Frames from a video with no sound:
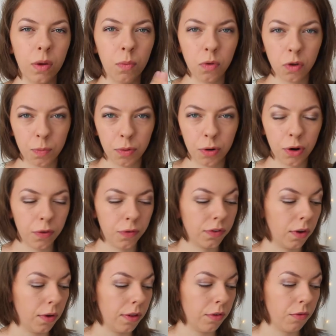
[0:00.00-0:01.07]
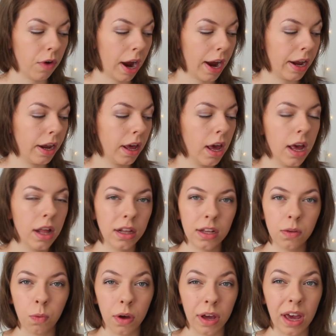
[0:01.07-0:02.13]
so waterproof, so in the rain
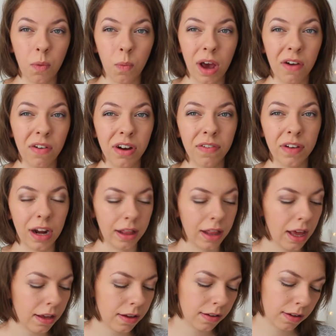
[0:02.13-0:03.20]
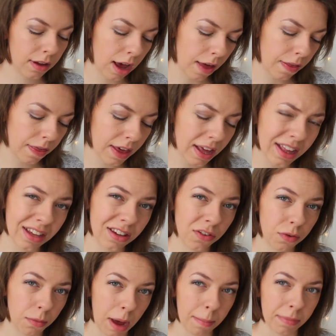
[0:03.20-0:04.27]
this won't get wet or anything like this. I think this
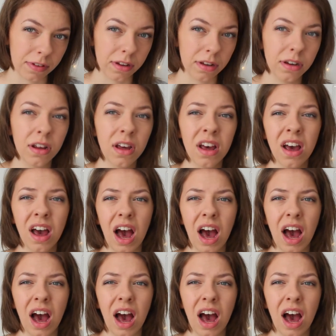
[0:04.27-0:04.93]
is from Amazon.